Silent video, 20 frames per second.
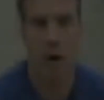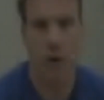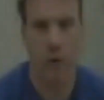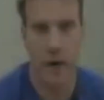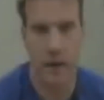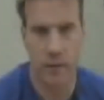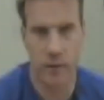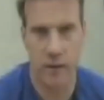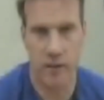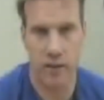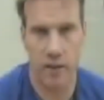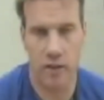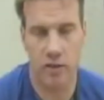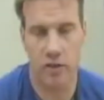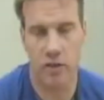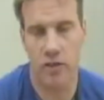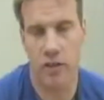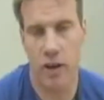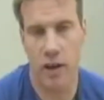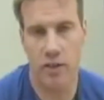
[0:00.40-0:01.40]
All right, this
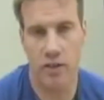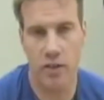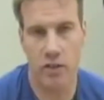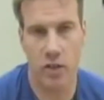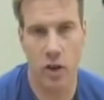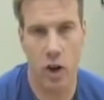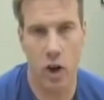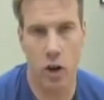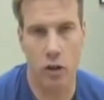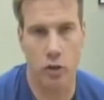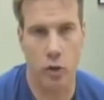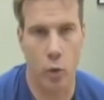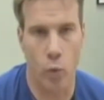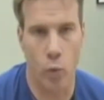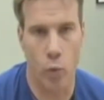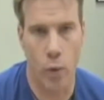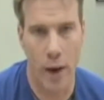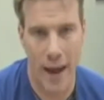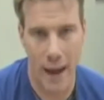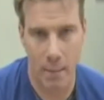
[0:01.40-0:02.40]
exercise is called
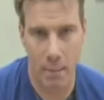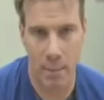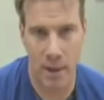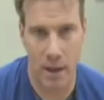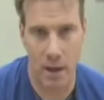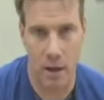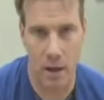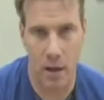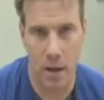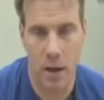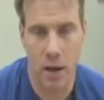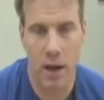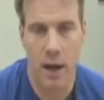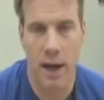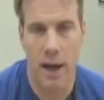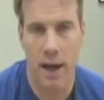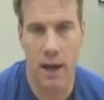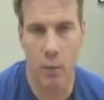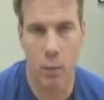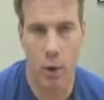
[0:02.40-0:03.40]
ramping.
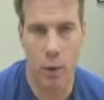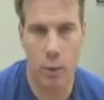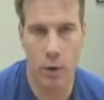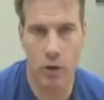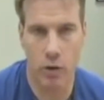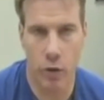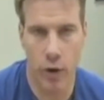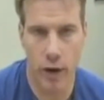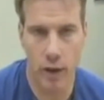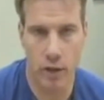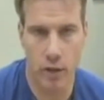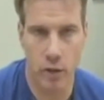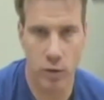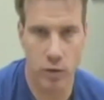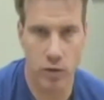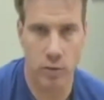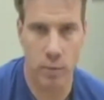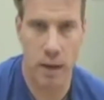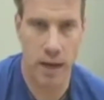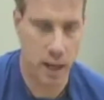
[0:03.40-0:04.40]
And what we're trying to
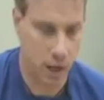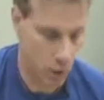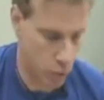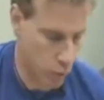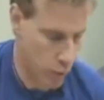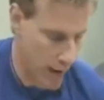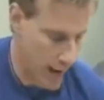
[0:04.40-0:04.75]
do is make a